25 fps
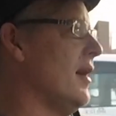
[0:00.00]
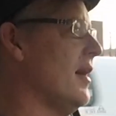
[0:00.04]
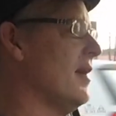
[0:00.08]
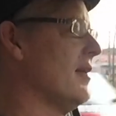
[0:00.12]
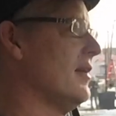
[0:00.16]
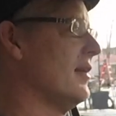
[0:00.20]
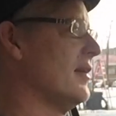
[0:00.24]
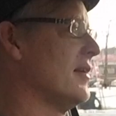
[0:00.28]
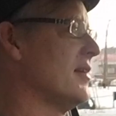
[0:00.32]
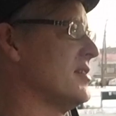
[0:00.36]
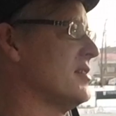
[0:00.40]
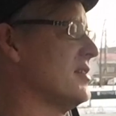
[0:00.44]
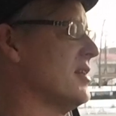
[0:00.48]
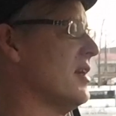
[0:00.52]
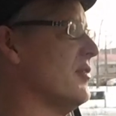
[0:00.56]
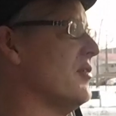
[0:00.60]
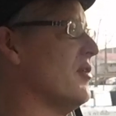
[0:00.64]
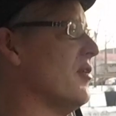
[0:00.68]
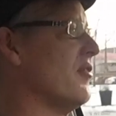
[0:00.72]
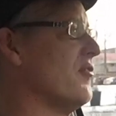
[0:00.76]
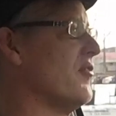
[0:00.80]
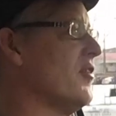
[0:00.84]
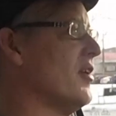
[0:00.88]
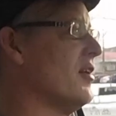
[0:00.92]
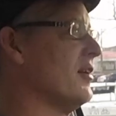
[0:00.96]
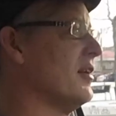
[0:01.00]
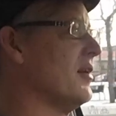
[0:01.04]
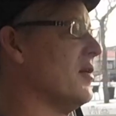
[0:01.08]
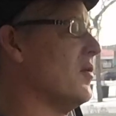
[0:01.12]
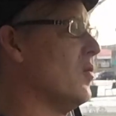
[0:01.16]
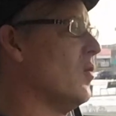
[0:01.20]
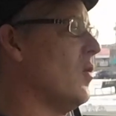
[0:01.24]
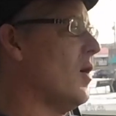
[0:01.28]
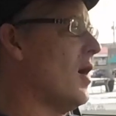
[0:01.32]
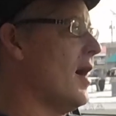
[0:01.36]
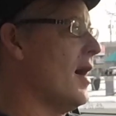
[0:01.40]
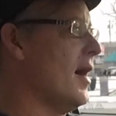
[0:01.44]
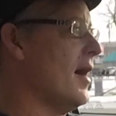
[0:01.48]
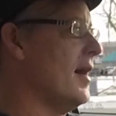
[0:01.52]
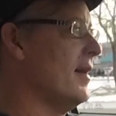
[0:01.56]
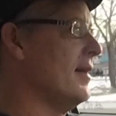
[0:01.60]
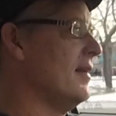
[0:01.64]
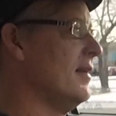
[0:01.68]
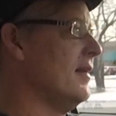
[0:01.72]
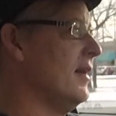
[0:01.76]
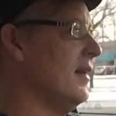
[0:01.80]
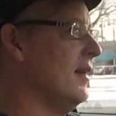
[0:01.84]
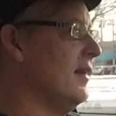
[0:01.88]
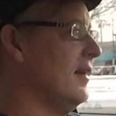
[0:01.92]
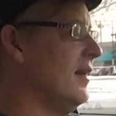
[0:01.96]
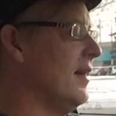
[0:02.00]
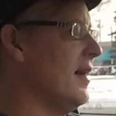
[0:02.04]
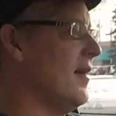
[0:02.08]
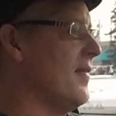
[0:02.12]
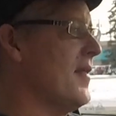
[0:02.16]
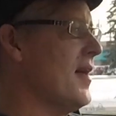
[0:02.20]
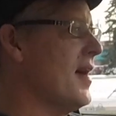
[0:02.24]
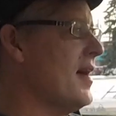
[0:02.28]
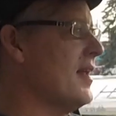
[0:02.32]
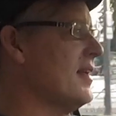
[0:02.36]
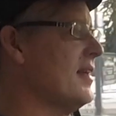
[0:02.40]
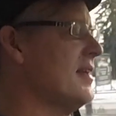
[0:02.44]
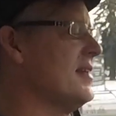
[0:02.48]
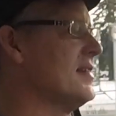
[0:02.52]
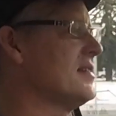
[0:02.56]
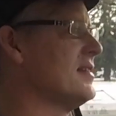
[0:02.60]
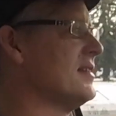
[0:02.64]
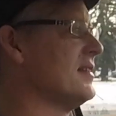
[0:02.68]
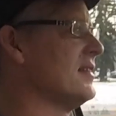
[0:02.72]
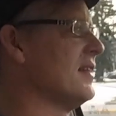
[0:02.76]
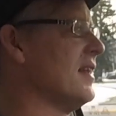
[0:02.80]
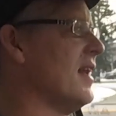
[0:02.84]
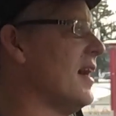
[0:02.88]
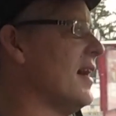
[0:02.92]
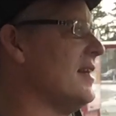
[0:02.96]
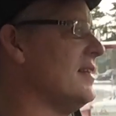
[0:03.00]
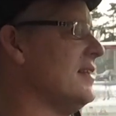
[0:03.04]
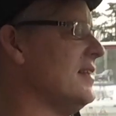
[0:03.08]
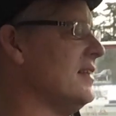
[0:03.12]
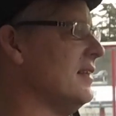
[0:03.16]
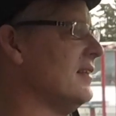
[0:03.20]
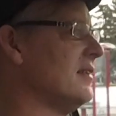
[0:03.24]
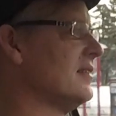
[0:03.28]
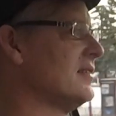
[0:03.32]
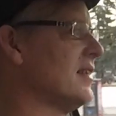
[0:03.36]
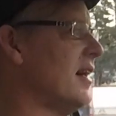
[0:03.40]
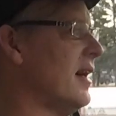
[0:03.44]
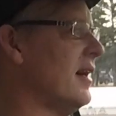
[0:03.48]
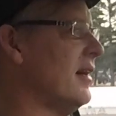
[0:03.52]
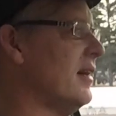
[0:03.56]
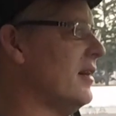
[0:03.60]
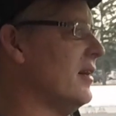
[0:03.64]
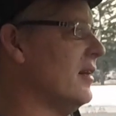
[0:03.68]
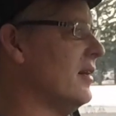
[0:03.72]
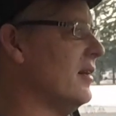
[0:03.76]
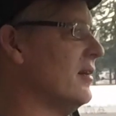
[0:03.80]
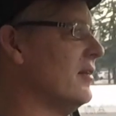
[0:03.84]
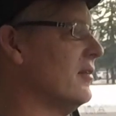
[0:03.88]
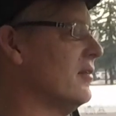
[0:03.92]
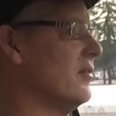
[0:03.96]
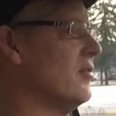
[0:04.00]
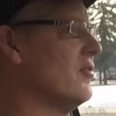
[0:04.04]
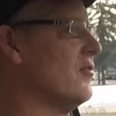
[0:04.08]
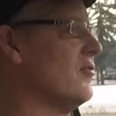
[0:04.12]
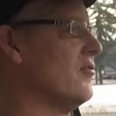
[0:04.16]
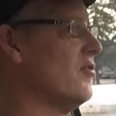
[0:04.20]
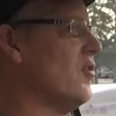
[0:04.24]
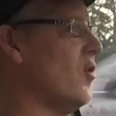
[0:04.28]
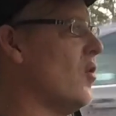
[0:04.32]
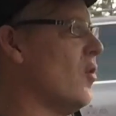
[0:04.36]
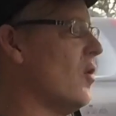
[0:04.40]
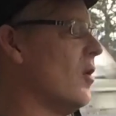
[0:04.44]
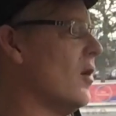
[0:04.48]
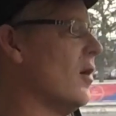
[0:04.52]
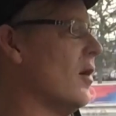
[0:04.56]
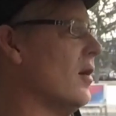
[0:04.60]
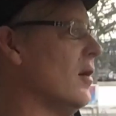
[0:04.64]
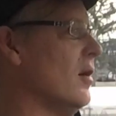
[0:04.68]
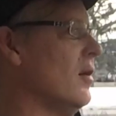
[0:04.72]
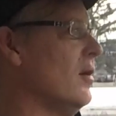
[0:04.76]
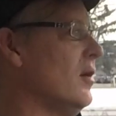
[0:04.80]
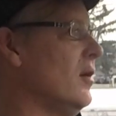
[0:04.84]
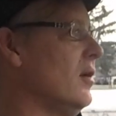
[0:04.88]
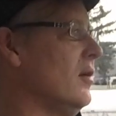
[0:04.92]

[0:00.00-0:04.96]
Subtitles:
and like I said, they're fairly wide, and that isn't an ideal tire for